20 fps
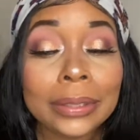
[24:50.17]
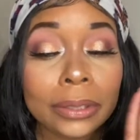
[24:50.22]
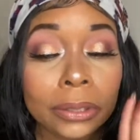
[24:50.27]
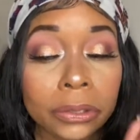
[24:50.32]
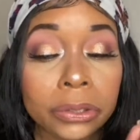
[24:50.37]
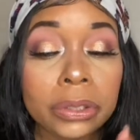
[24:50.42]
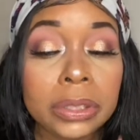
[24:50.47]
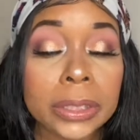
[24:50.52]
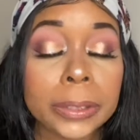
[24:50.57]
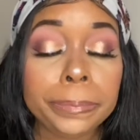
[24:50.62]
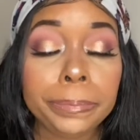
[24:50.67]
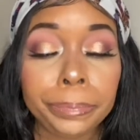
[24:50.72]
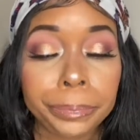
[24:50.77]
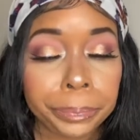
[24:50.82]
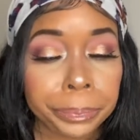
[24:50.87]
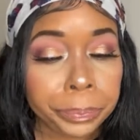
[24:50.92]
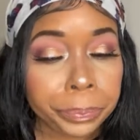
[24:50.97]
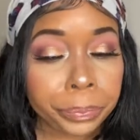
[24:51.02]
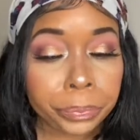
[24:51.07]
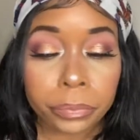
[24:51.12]
Seriously.
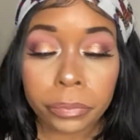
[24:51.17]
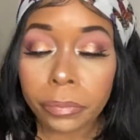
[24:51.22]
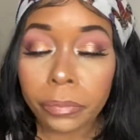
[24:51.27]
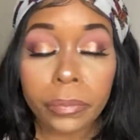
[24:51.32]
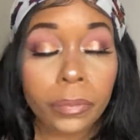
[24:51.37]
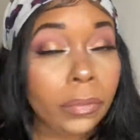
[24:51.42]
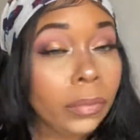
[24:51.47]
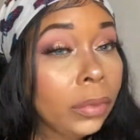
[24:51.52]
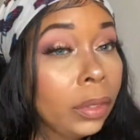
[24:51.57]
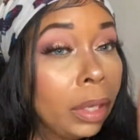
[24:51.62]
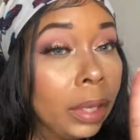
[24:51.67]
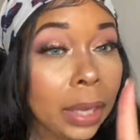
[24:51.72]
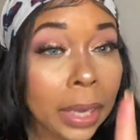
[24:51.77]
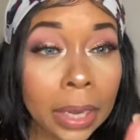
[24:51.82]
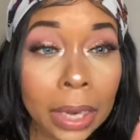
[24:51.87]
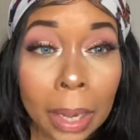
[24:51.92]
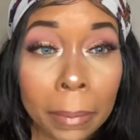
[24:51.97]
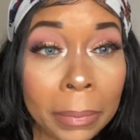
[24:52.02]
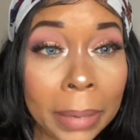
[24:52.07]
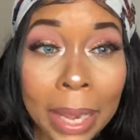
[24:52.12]

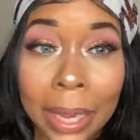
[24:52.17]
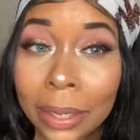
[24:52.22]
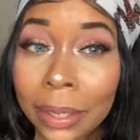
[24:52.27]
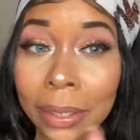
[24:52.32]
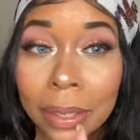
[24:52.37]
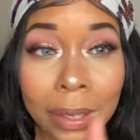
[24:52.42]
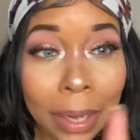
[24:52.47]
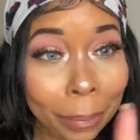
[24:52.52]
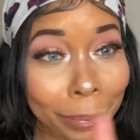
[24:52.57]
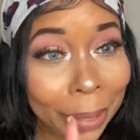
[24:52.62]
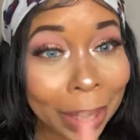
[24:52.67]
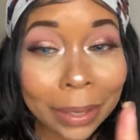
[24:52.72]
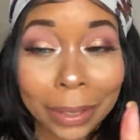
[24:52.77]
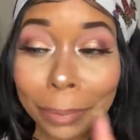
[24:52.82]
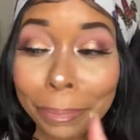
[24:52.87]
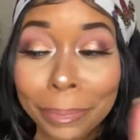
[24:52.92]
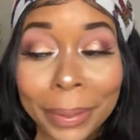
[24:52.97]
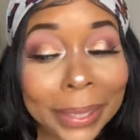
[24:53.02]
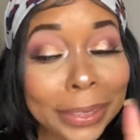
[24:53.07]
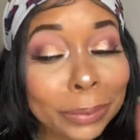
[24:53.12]
And I'm not
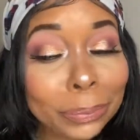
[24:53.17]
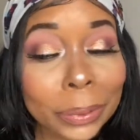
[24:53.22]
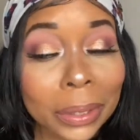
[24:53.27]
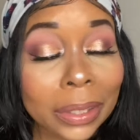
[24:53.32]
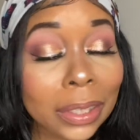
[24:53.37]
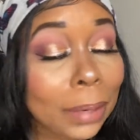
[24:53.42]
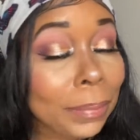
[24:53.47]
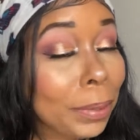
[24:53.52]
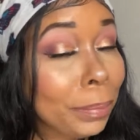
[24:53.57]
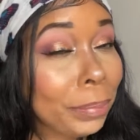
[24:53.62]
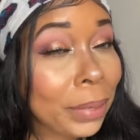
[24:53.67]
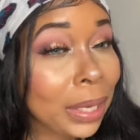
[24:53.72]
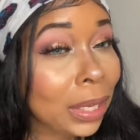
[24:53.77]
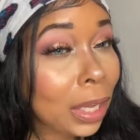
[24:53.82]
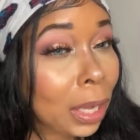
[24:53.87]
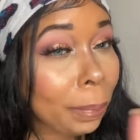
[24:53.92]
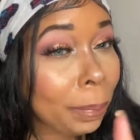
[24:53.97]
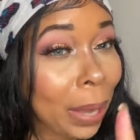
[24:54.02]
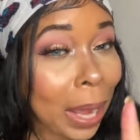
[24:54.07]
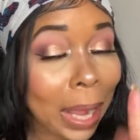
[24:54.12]
the best when it comes to
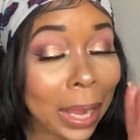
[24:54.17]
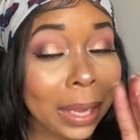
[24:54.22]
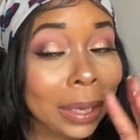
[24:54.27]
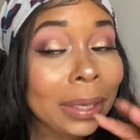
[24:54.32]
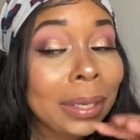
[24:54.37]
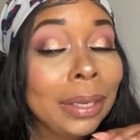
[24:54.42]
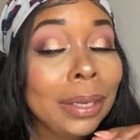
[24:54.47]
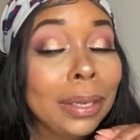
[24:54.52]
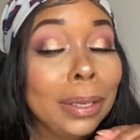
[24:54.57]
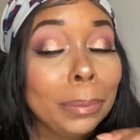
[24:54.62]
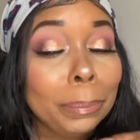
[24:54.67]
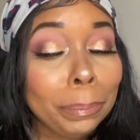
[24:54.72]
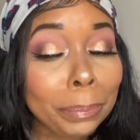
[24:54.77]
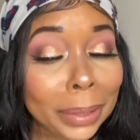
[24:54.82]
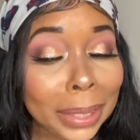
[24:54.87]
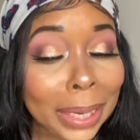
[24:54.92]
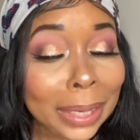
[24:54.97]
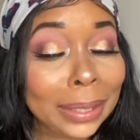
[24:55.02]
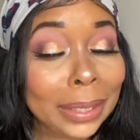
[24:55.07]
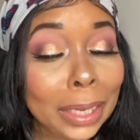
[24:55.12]
makeup.
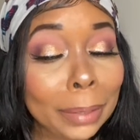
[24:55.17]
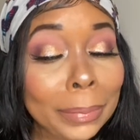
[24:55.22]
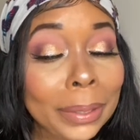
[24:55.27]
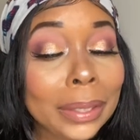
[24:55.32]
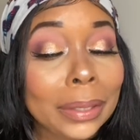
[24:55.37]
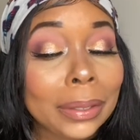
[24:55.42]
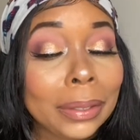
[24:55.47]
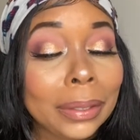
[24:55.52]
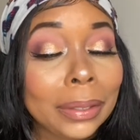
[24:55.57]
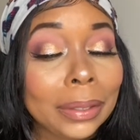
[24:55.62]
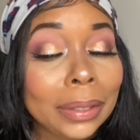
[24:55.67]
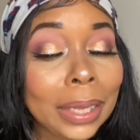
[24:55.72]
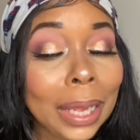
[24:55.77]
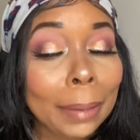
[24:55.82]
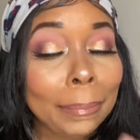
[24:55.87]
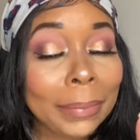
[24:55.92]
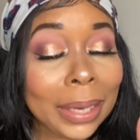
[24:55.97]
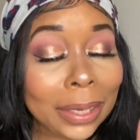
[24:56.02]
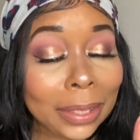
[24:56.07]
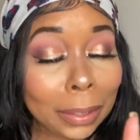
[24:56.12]
Damn it,
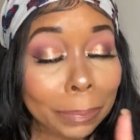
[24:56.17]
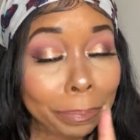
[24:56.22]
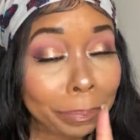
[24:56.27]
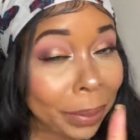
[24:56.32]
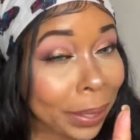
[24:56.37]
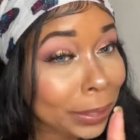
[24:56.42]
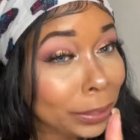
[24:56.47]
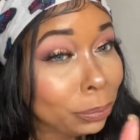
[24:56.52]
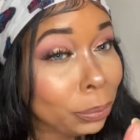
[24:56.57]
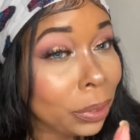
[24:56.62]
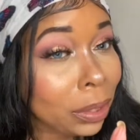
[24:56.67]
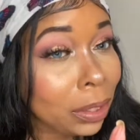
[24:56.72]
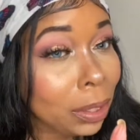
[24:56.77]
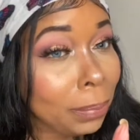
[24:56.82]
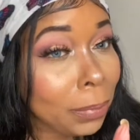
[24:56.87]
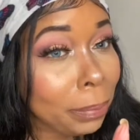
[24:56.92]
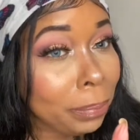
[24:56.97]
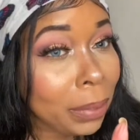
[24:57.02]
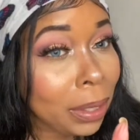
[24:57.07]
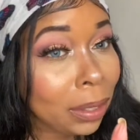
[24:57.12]
I'm not the best when it
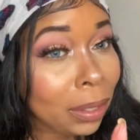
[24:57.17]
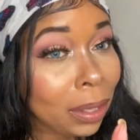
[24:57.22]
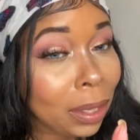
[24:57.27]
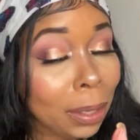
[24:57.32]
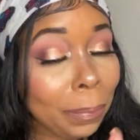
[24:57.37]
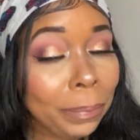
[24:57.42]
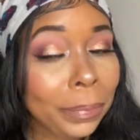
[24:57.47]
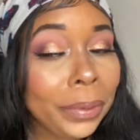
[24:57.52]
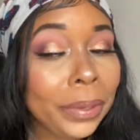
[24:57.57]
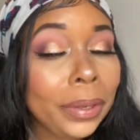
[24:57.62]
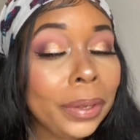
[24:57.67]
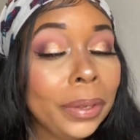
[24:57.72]
comes to makeup.